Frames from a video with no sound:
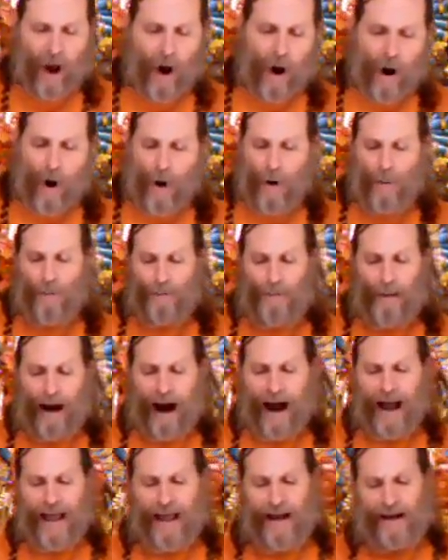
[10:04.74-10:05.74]
O
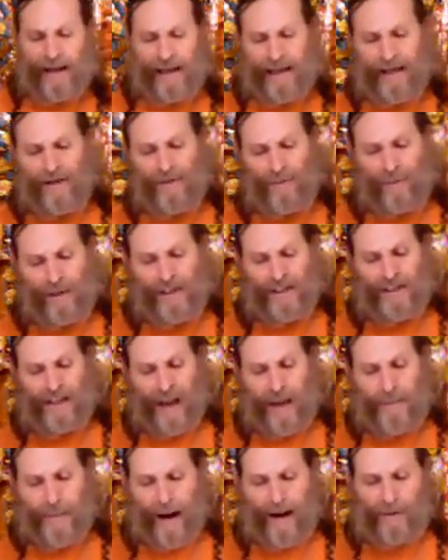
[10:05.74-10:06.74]
Maya, increase,
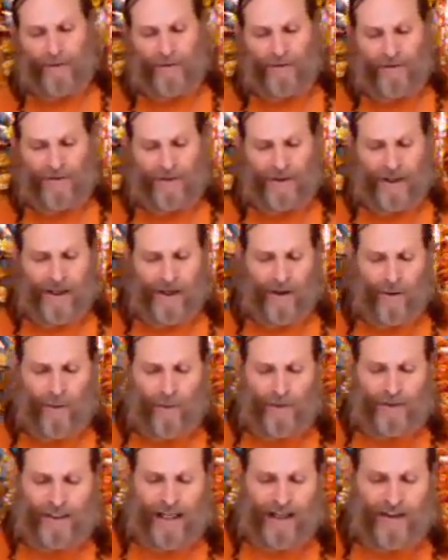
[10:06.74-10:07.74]
I bow to she
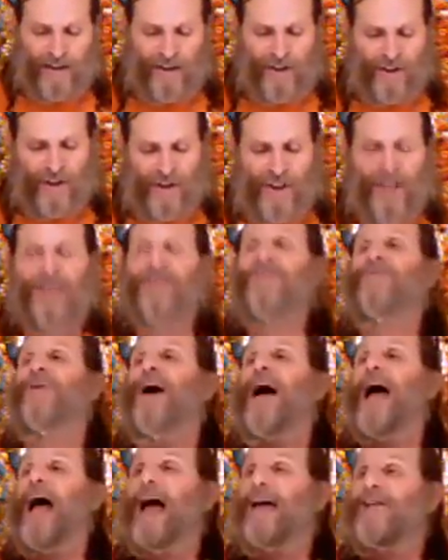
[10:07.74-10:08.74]
who sends
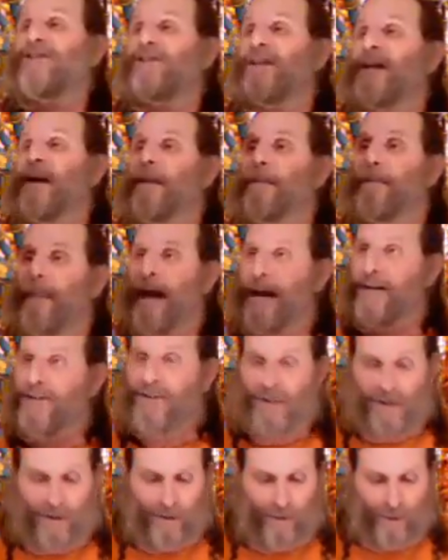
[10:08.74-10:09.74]
Shiva as an
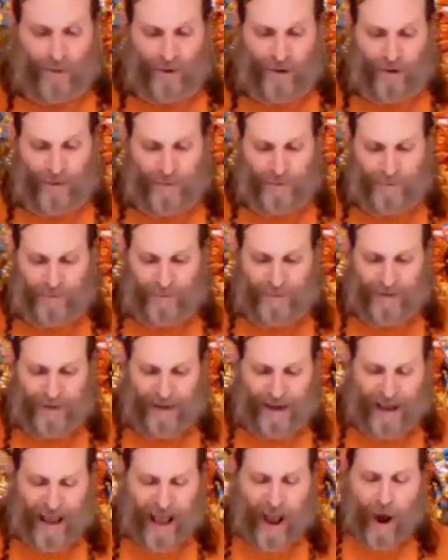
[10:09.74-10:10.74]
ambassador.
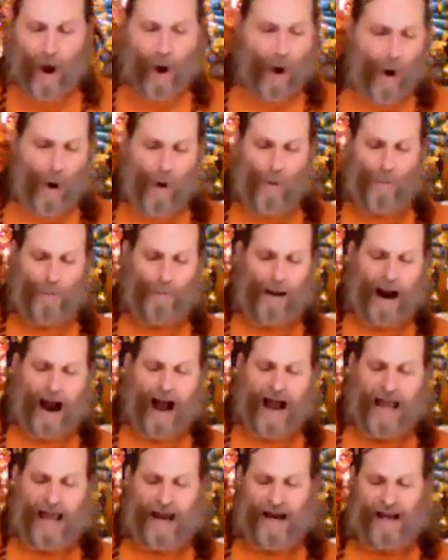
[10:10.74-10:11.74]
O
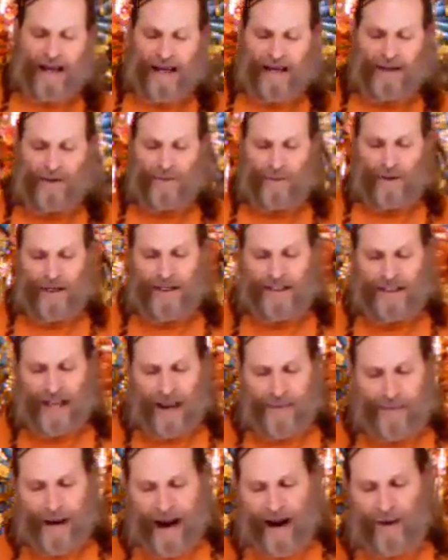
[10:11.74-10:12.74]
Maya, increase,
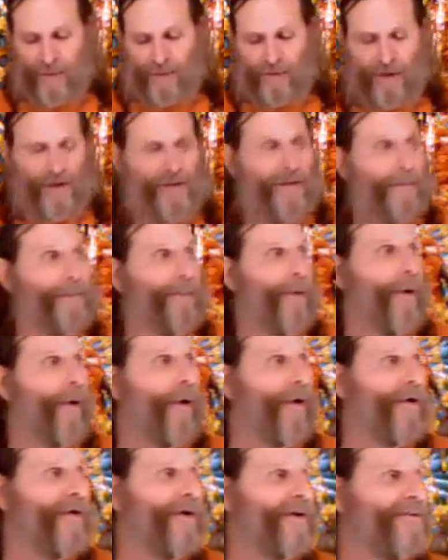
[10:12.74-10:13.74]
I bow to the
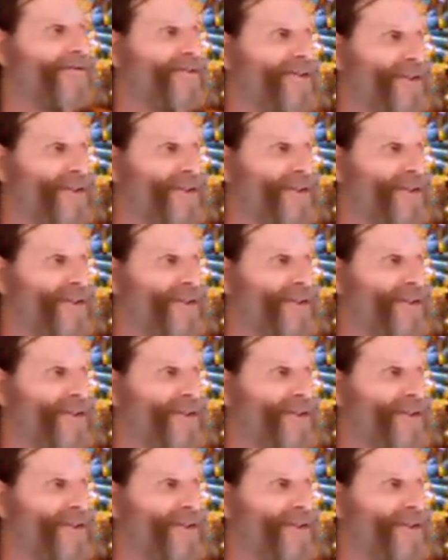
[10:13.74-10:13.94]
boar of